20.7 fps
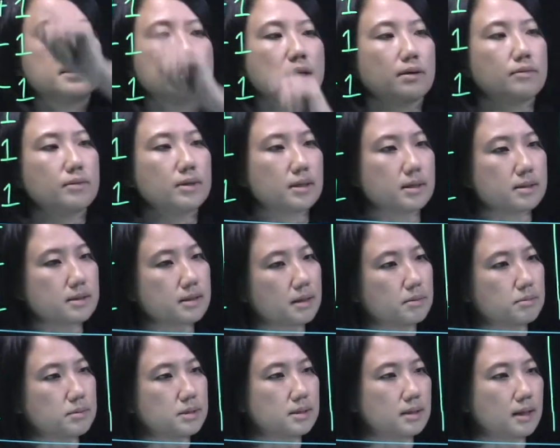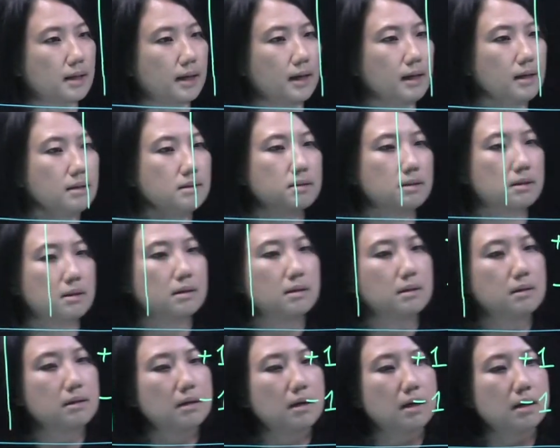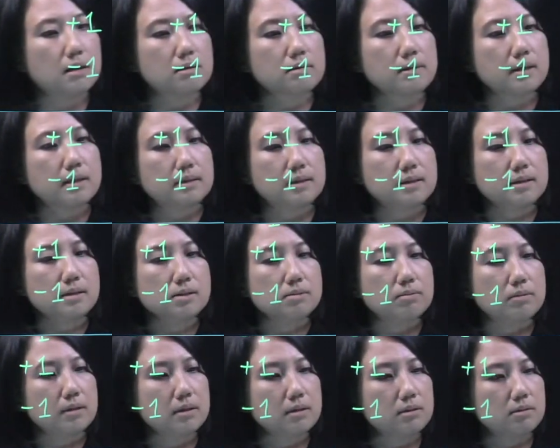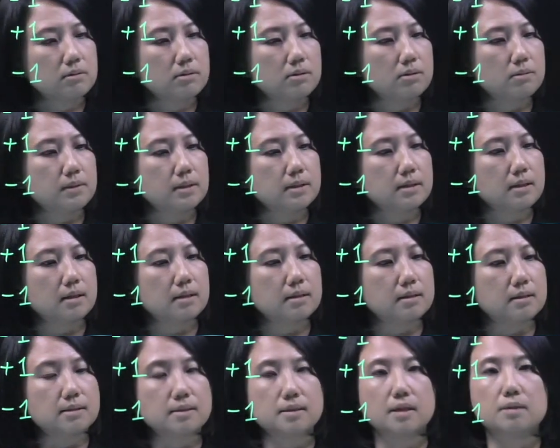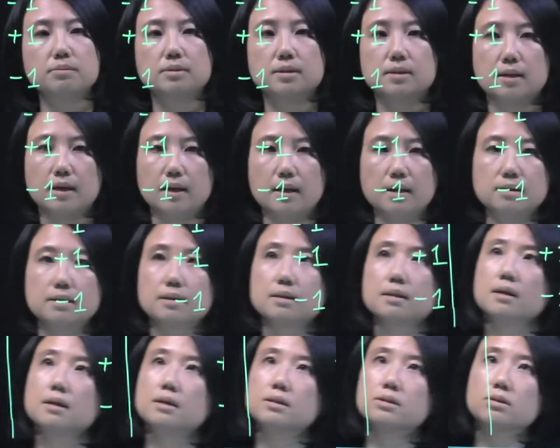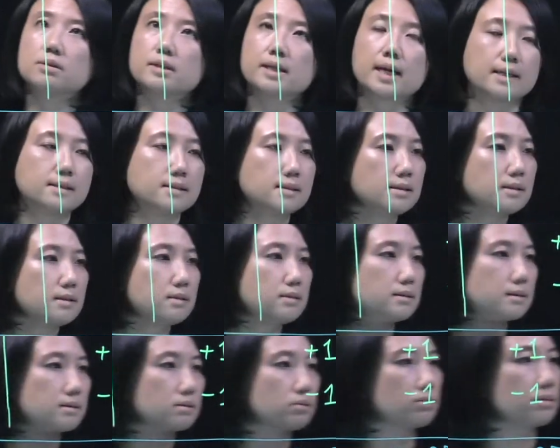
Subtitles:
having the same state. I look at this, 1 and 2 qubits are at the same state. So the answer to